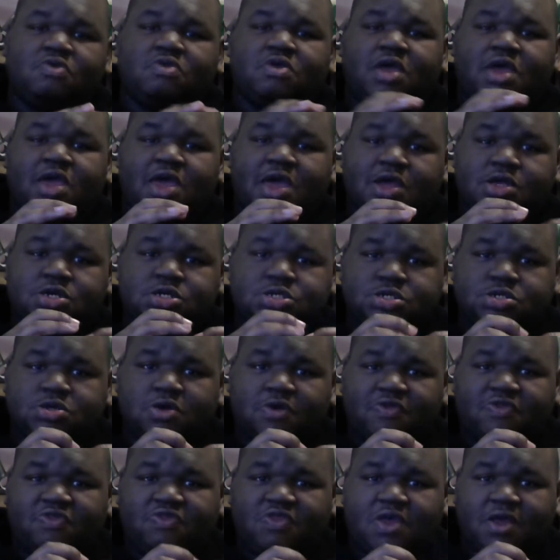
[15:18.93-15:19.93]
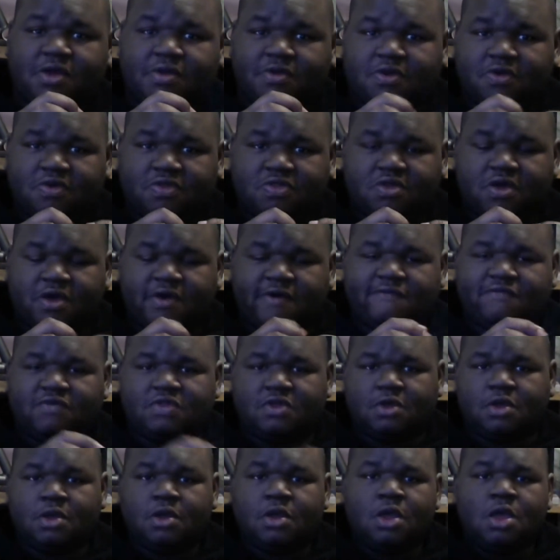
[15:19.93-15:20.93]
the extra thickness of
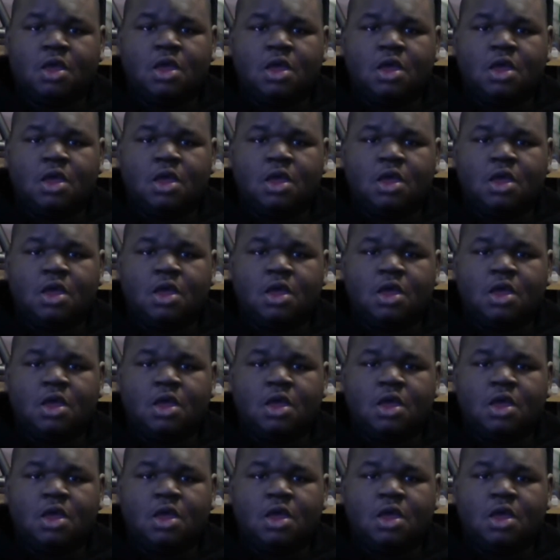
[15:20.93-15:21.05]
the